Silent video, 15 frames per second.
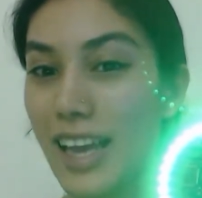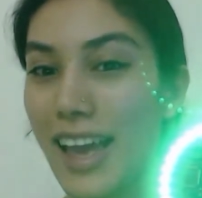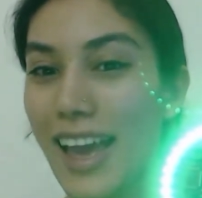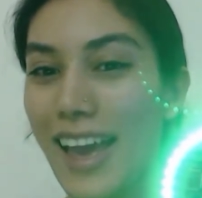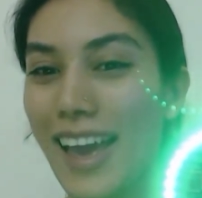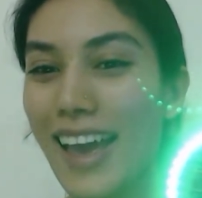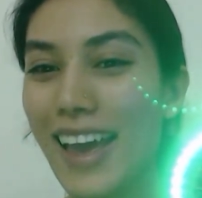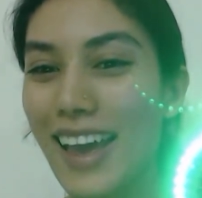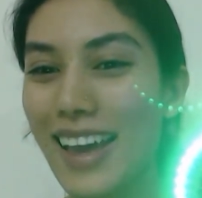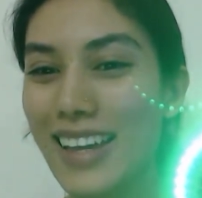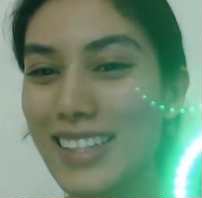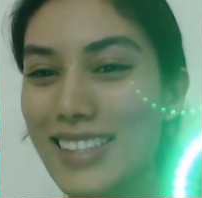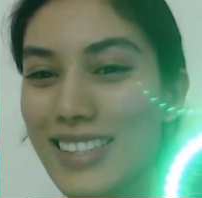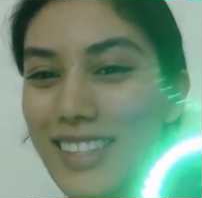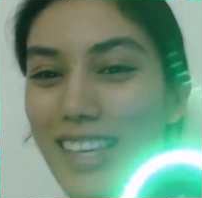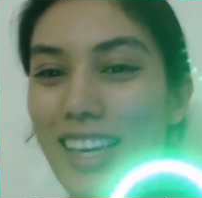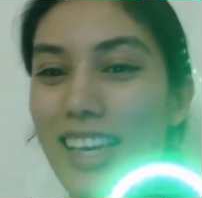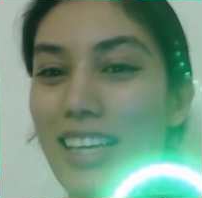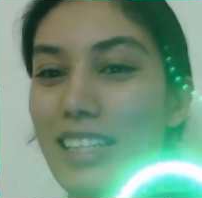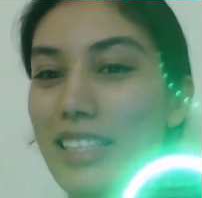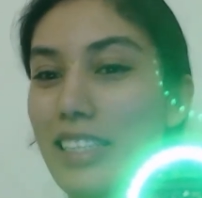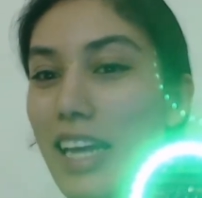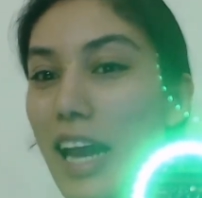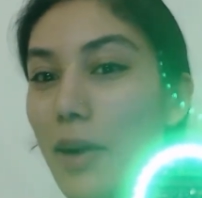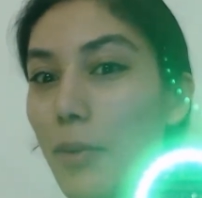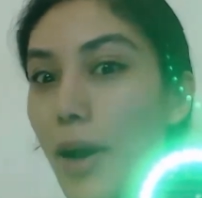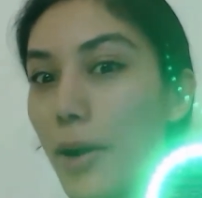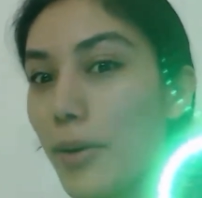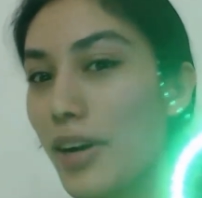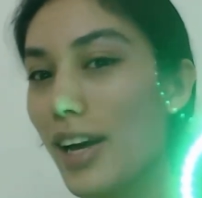And yeah,
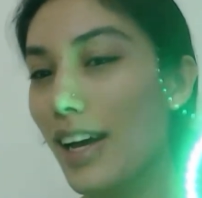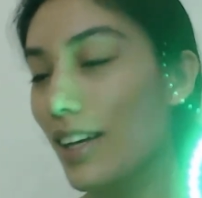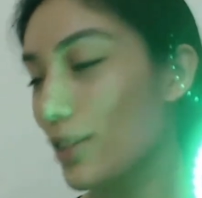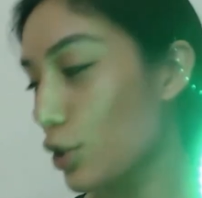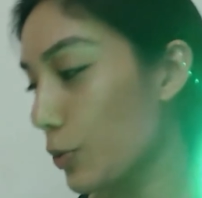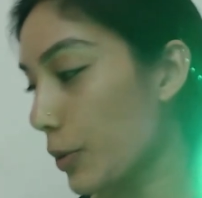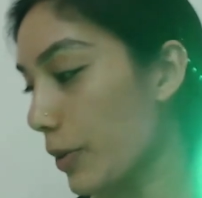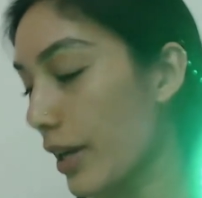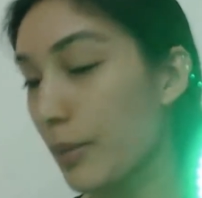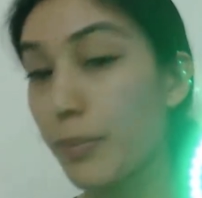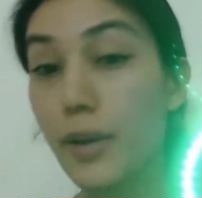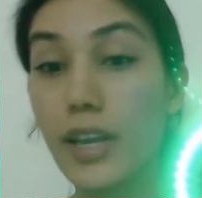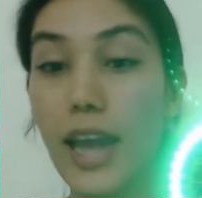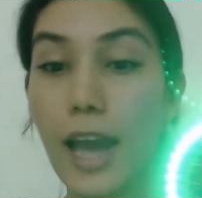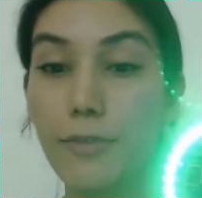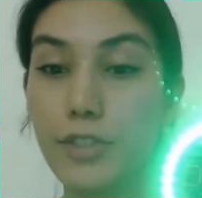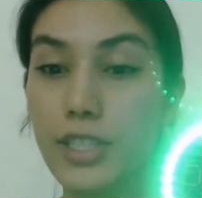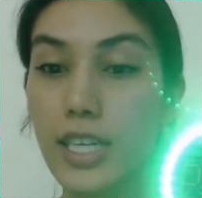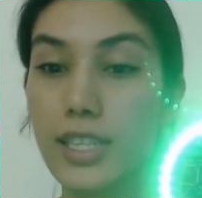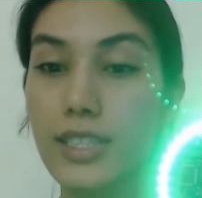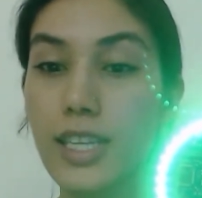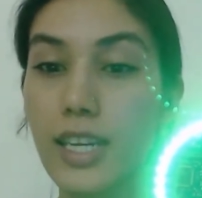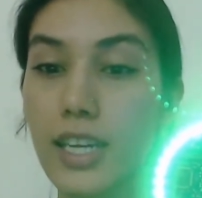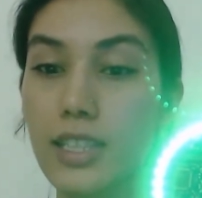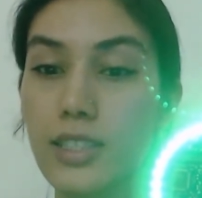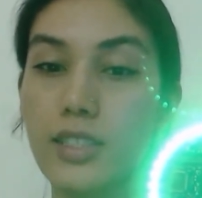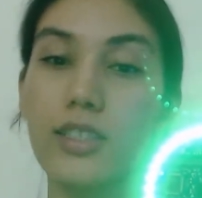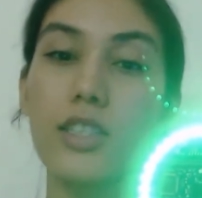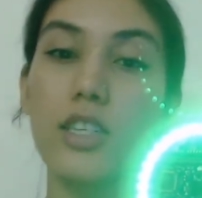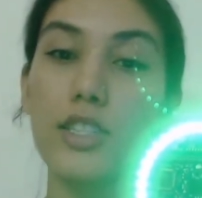wow, super bright. But after 10 seconds,
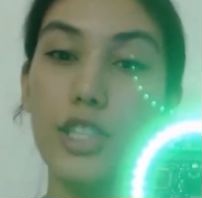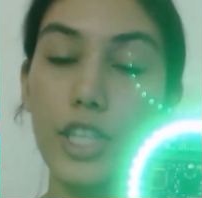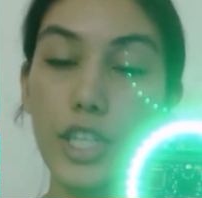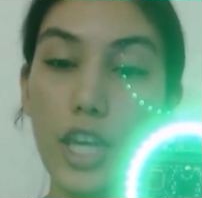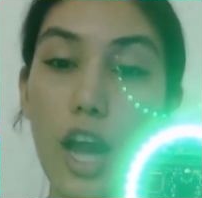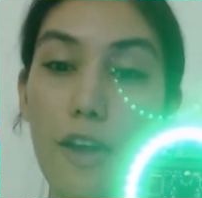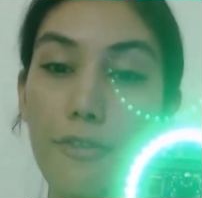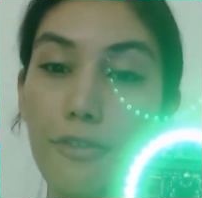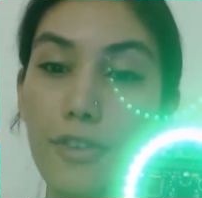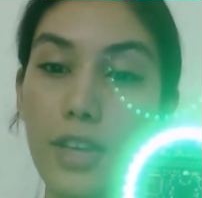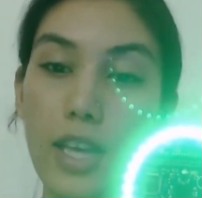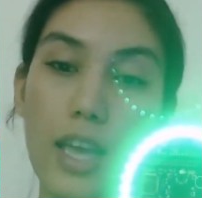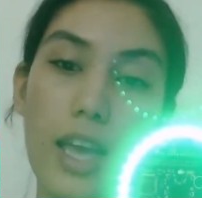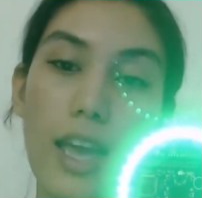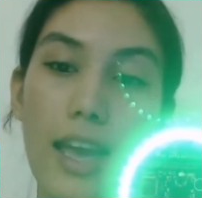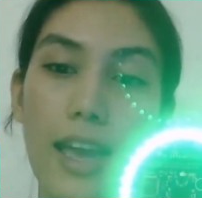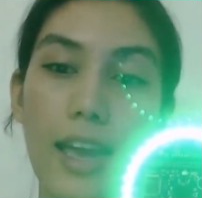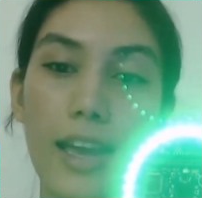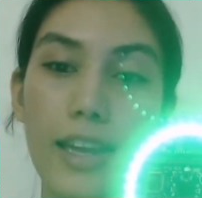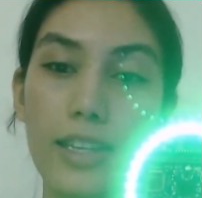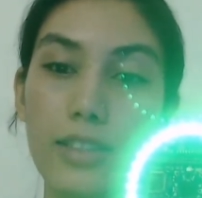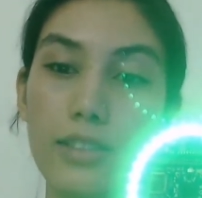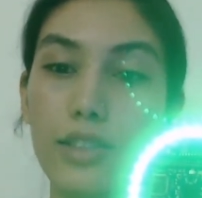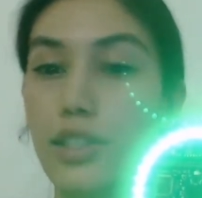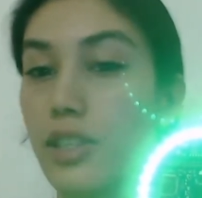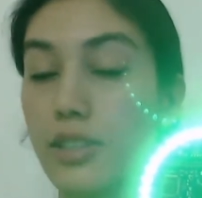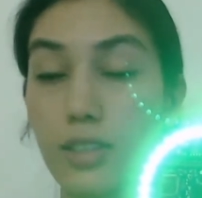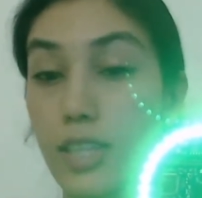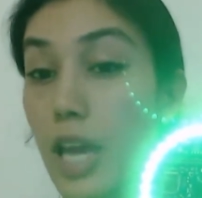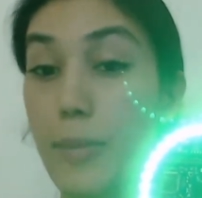it's going to turn off, and
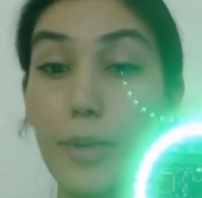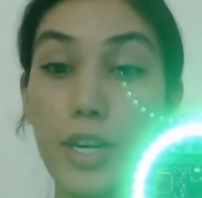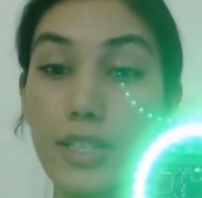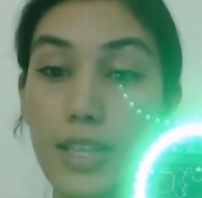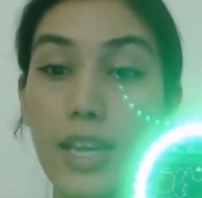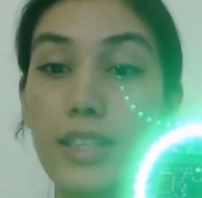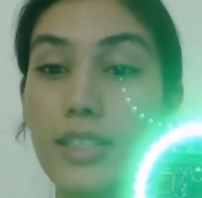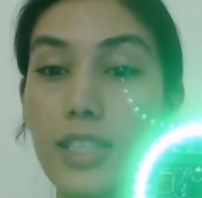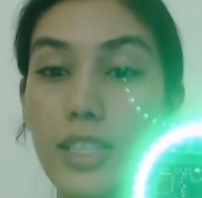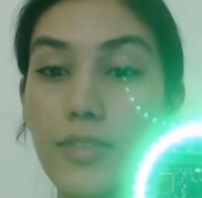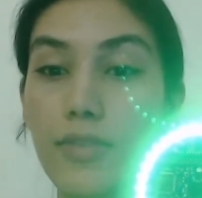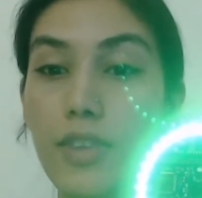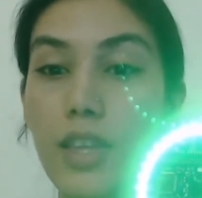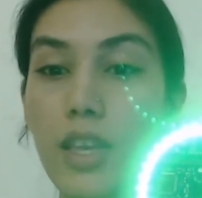because the timer has ended.